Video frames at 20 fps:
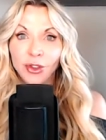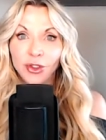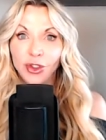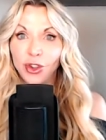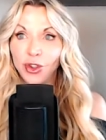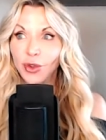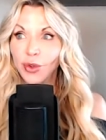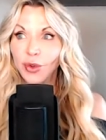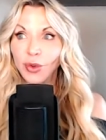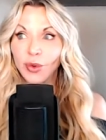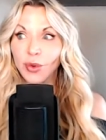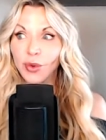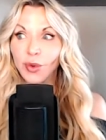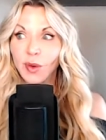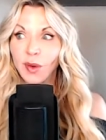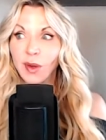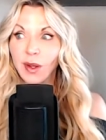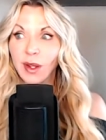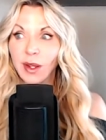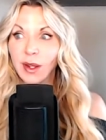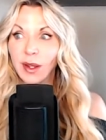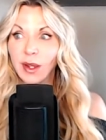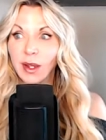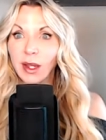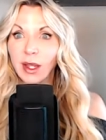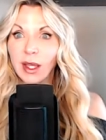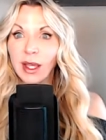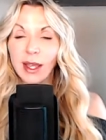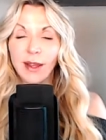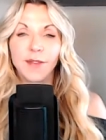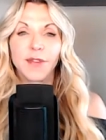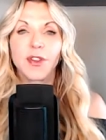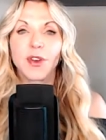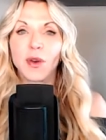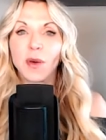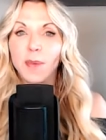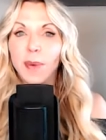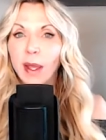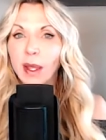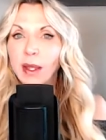to give
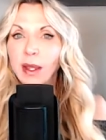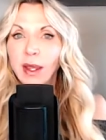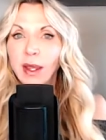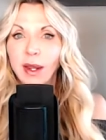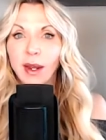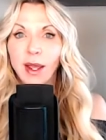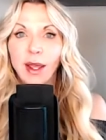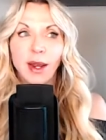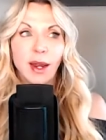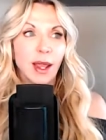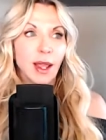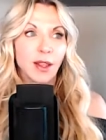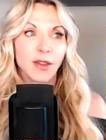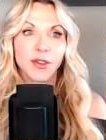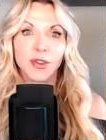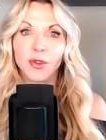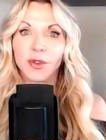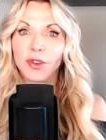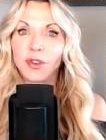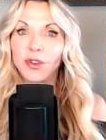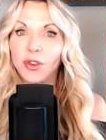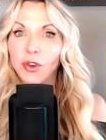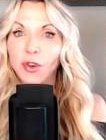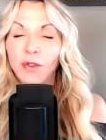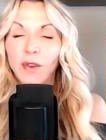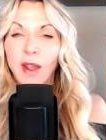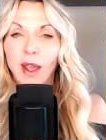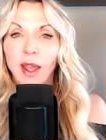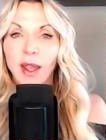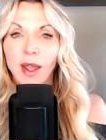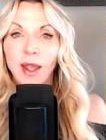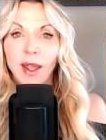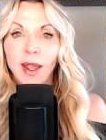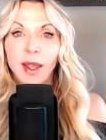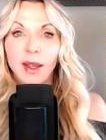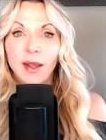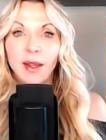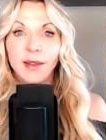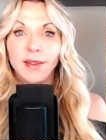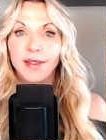their opinion and answer a survey
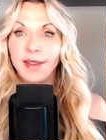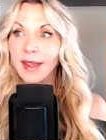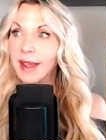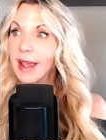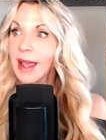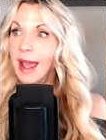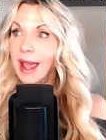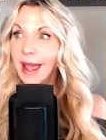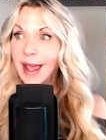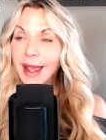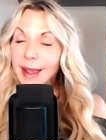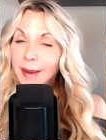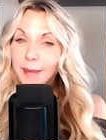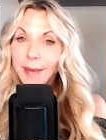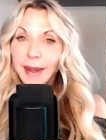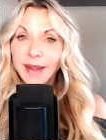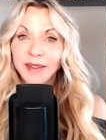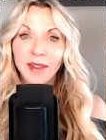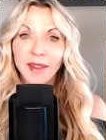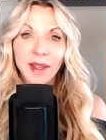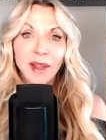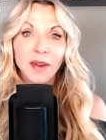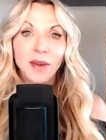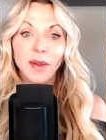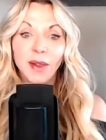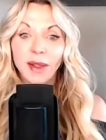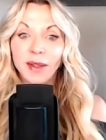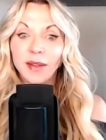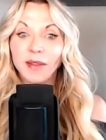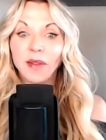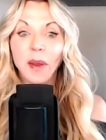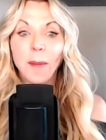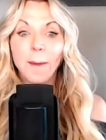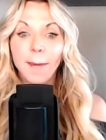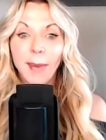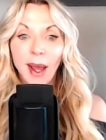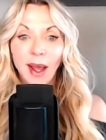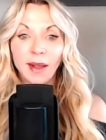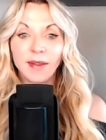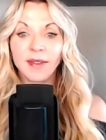and say, hey, my cycle is
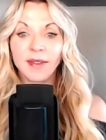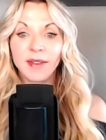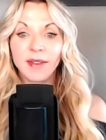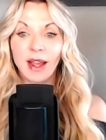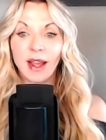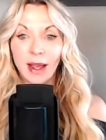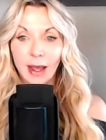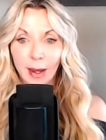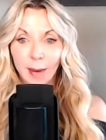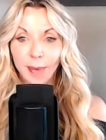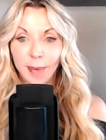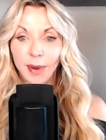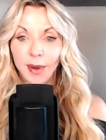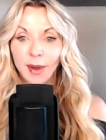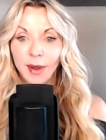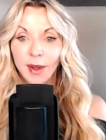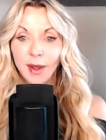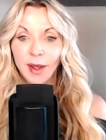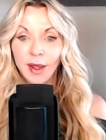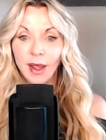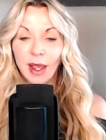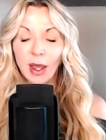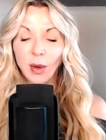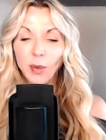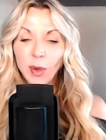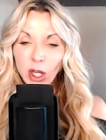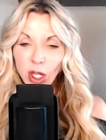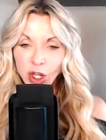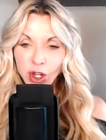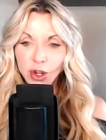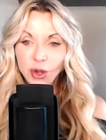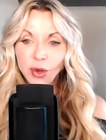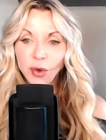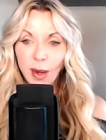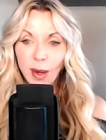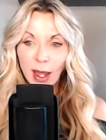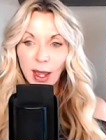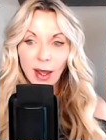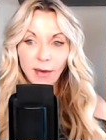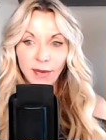messed up. And we
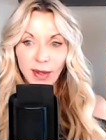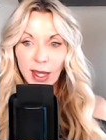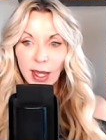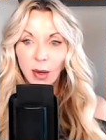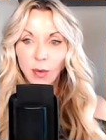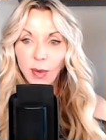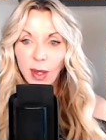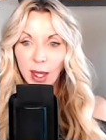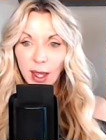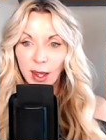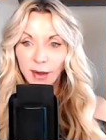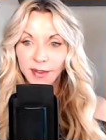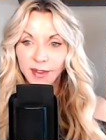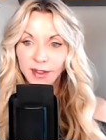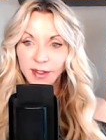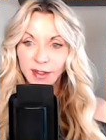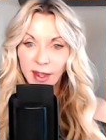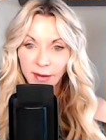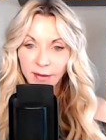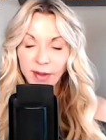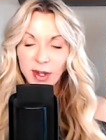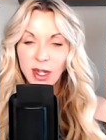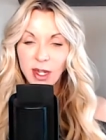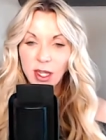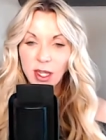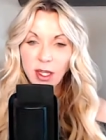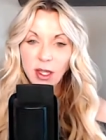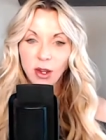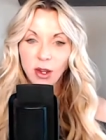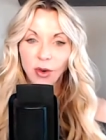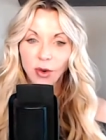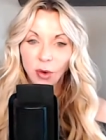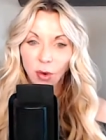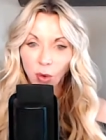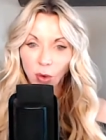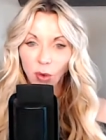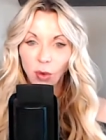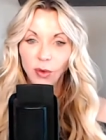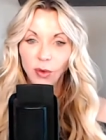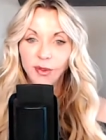do have, again, we have 70
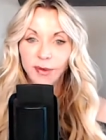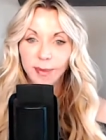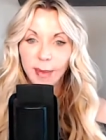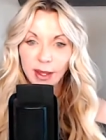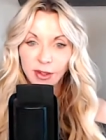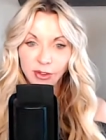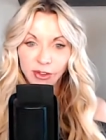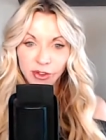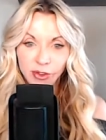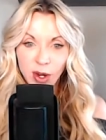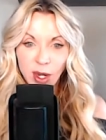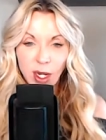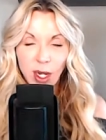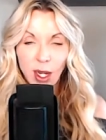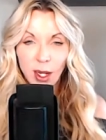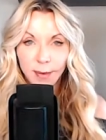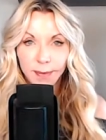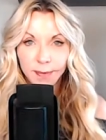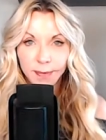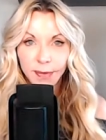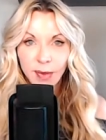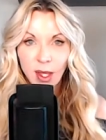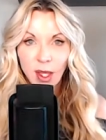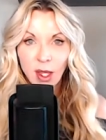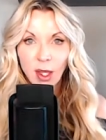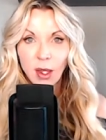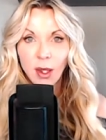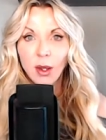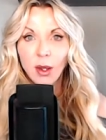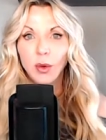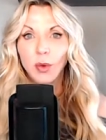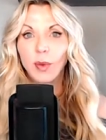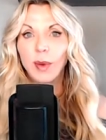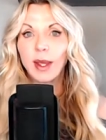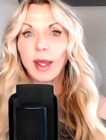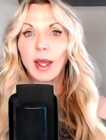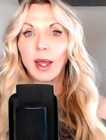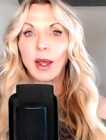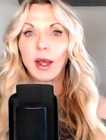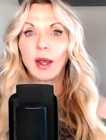year olds menstruating.
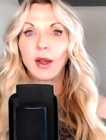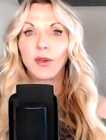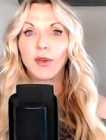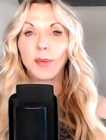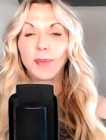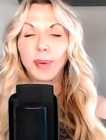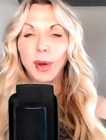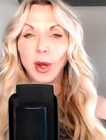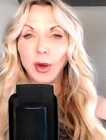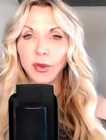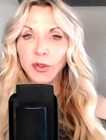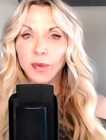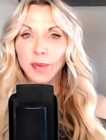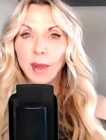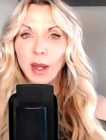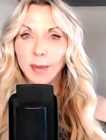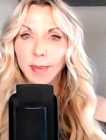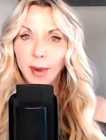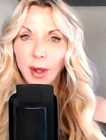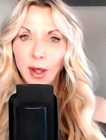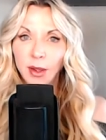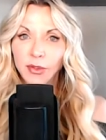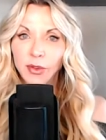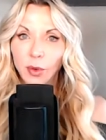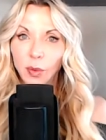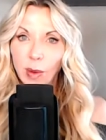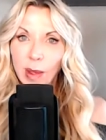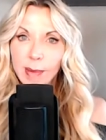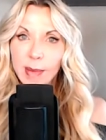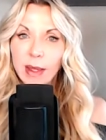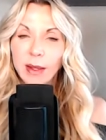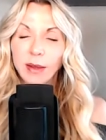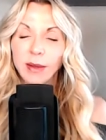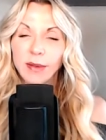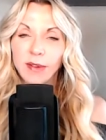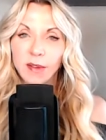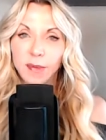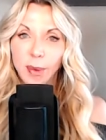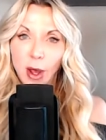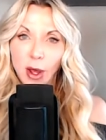We have postmenopausal women
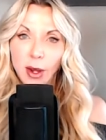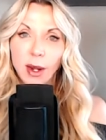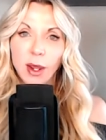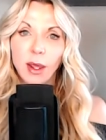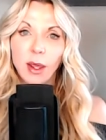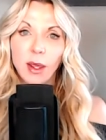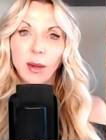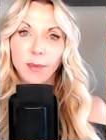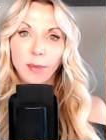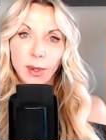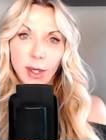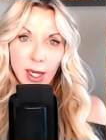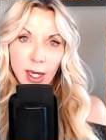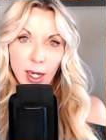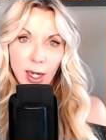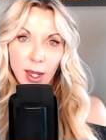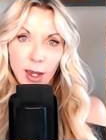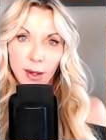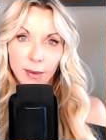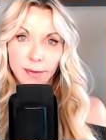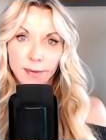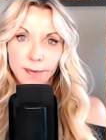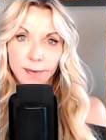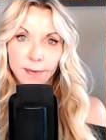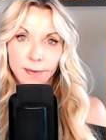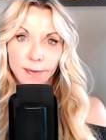spotting and bleeding.